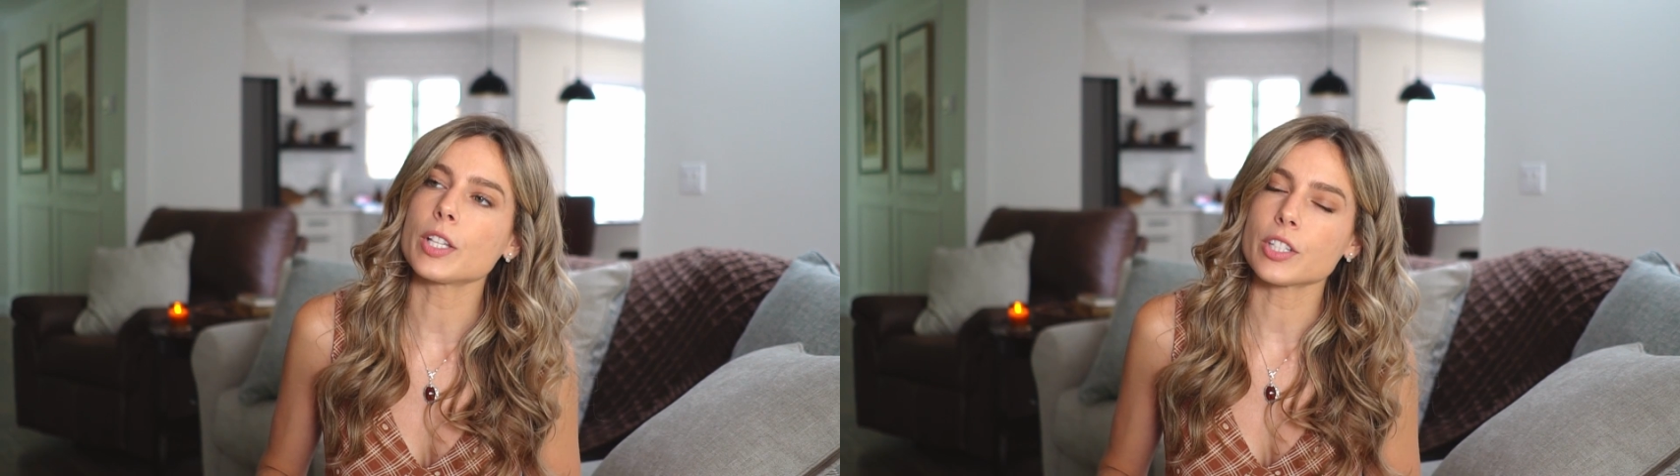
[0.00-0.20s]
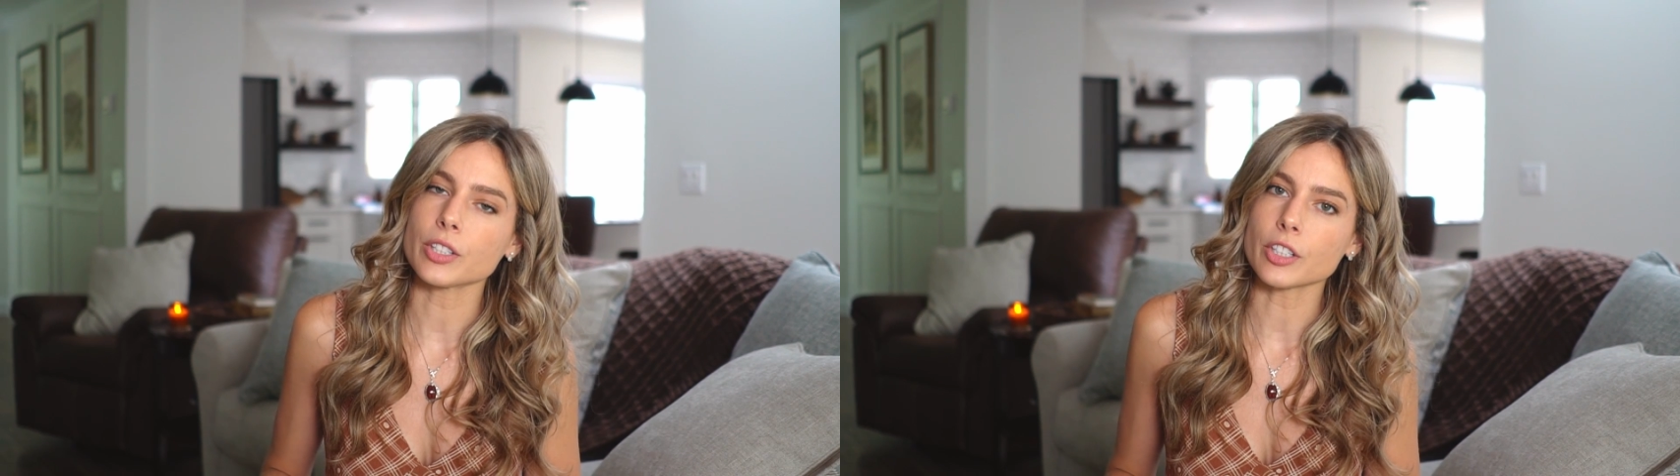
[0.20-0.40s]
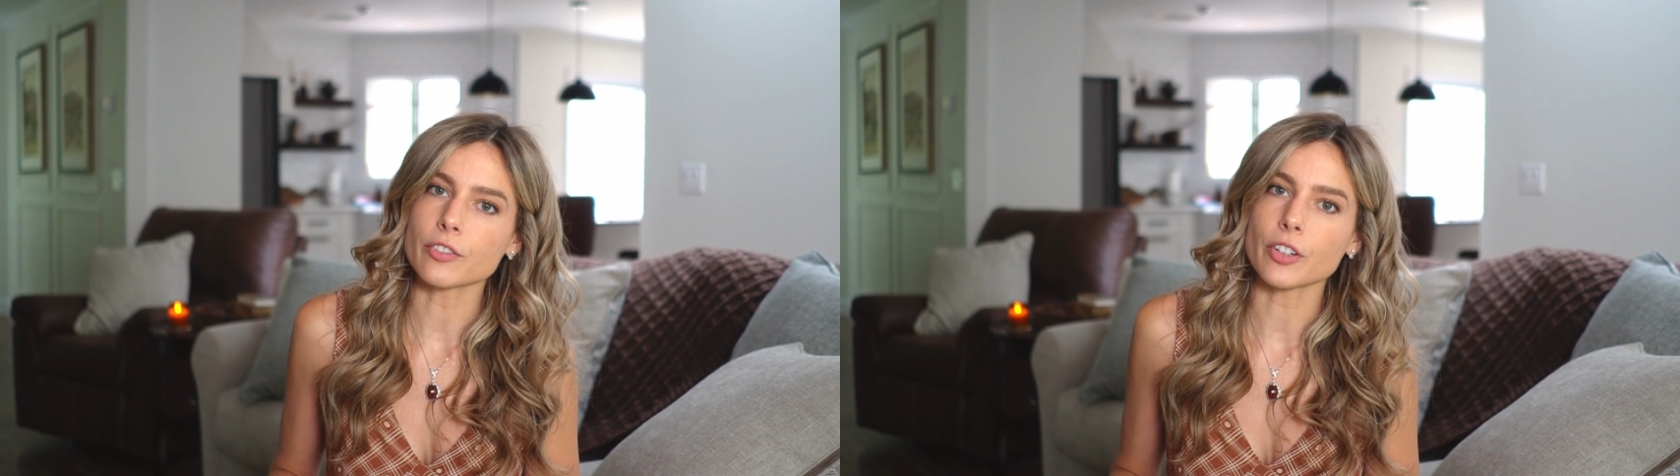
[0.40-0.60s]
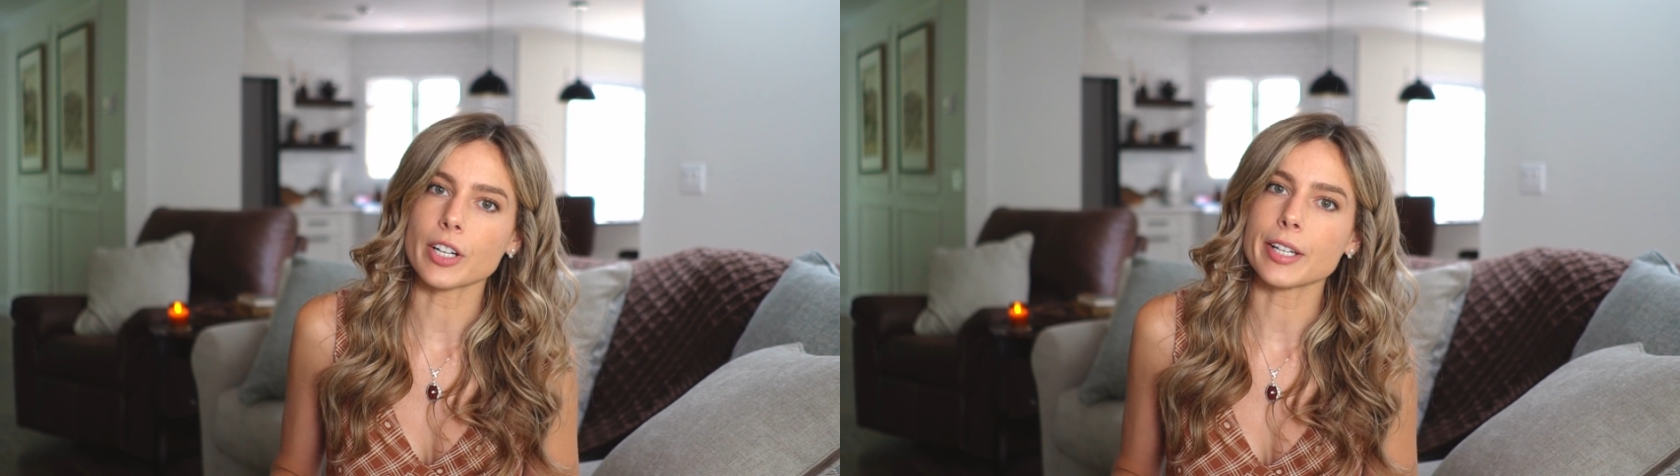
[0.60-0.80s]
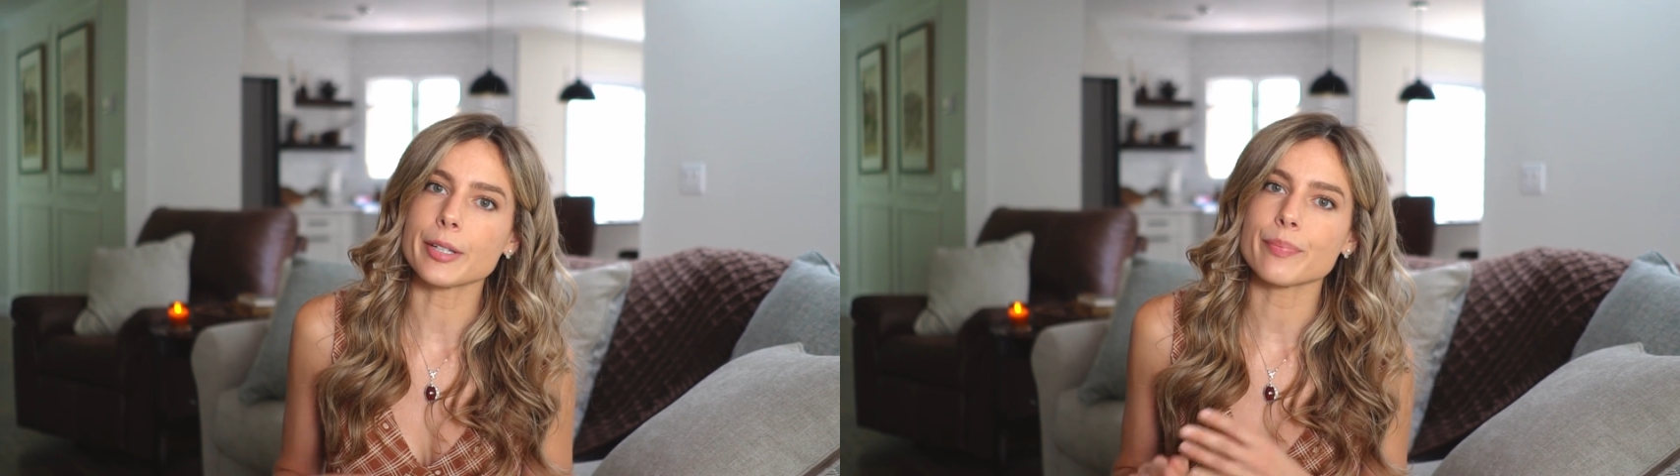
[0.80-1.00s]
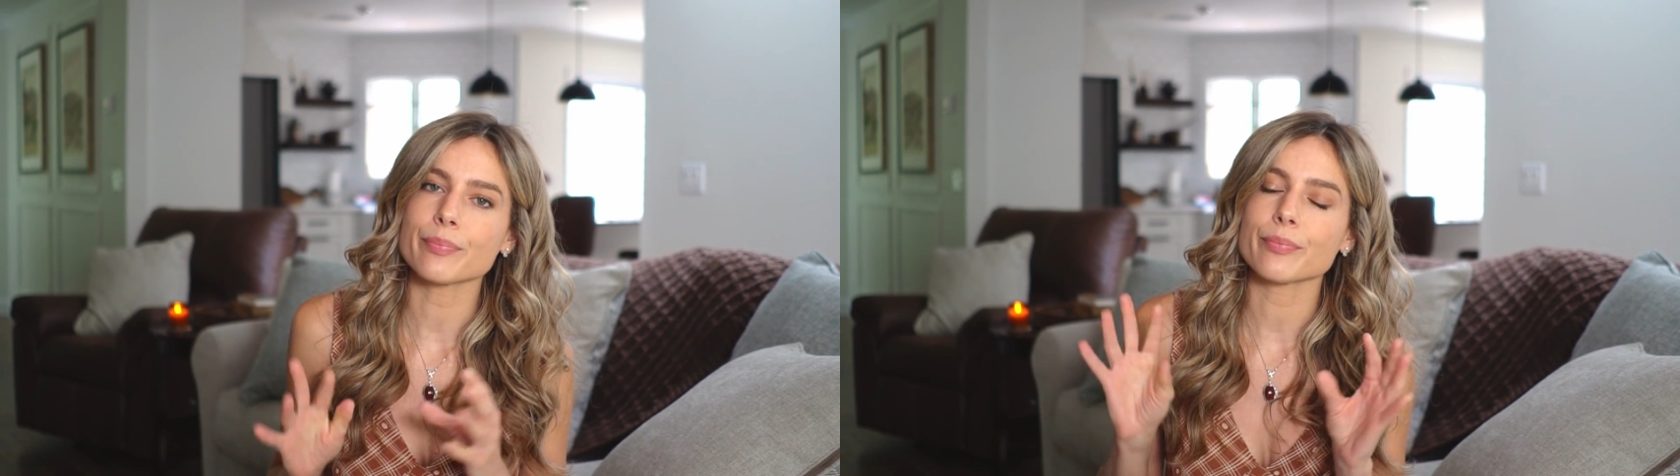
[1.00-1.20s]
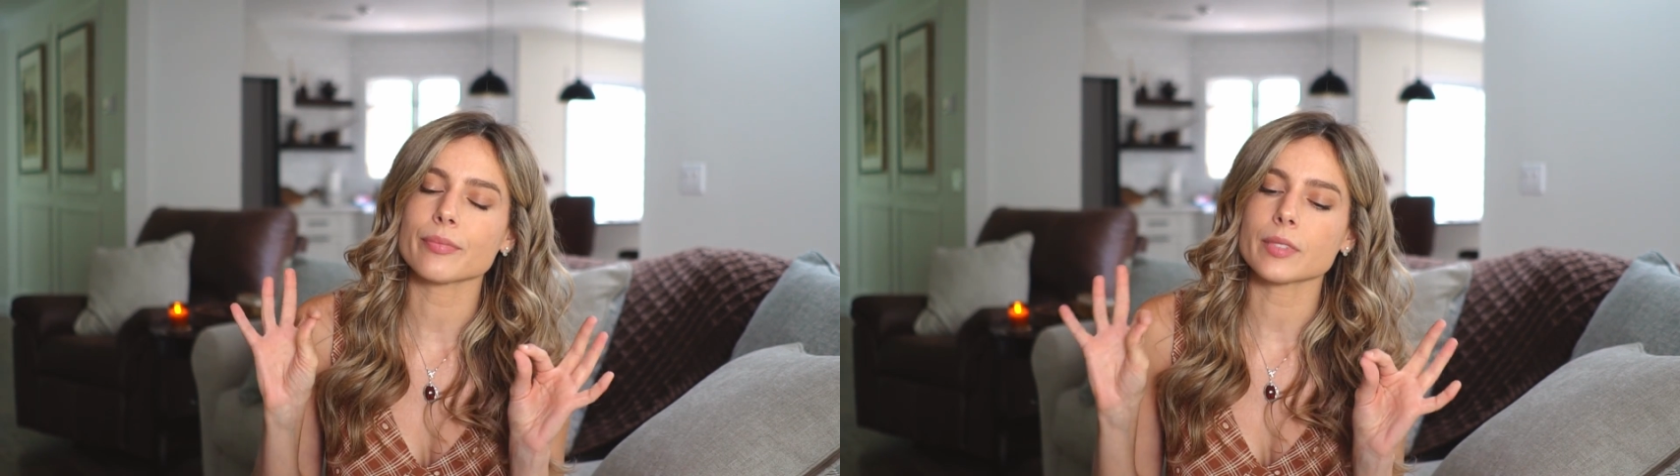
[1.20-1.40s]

when to look for it.